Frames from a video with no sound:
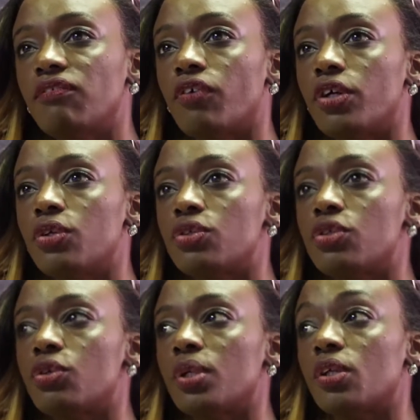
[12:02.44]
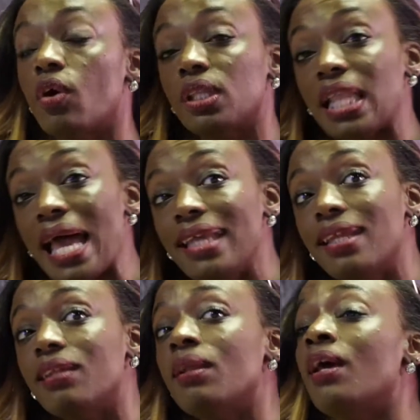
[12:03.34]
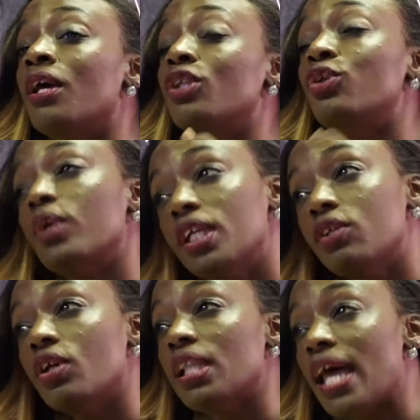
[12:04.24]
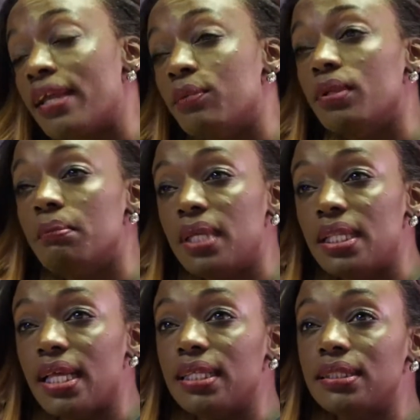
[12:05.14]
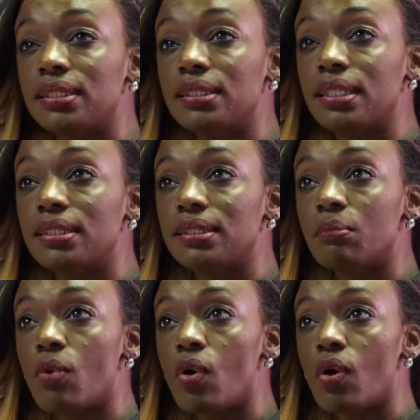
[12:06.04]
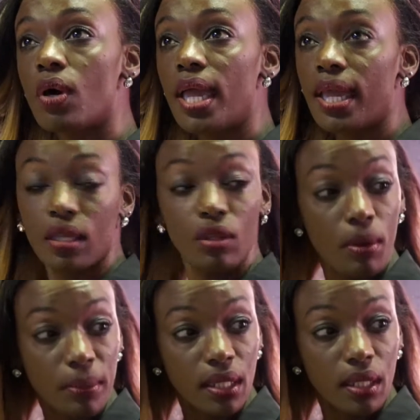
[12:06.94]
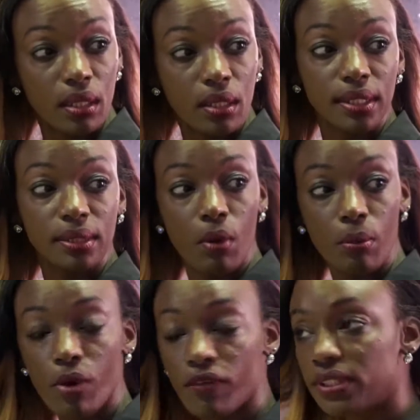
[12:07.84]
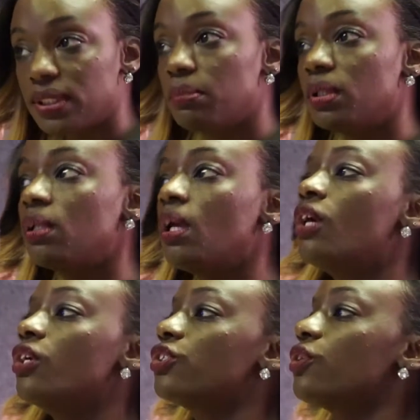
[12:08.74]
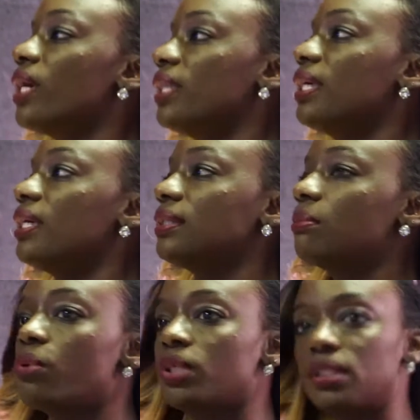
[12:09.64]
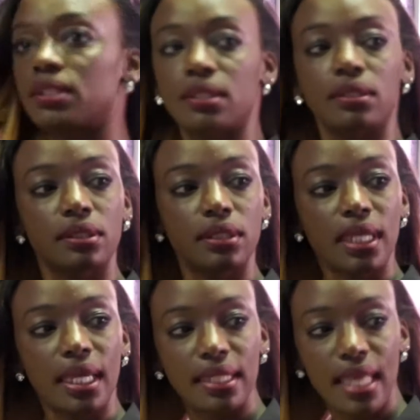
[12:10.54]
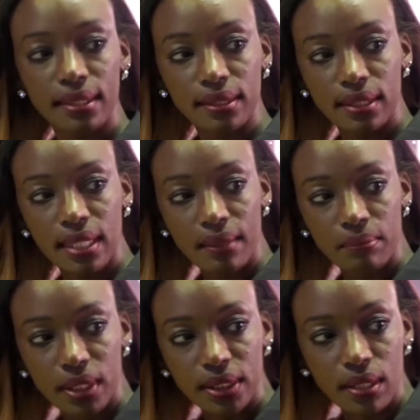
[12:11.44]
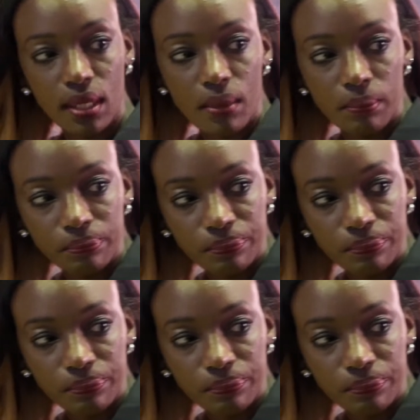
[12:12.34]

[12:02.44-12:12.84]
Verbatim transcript: for you to do it online, and doing it online would mean that it's it's more economical, mm-hmm. it's more profitable. So I think it's important to, to get that, that bit um,